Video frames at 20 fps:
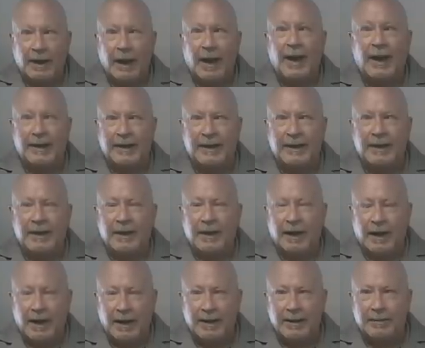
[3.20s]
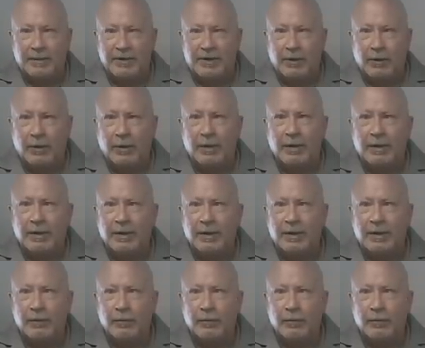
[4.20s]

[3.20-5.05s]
Hi, I am York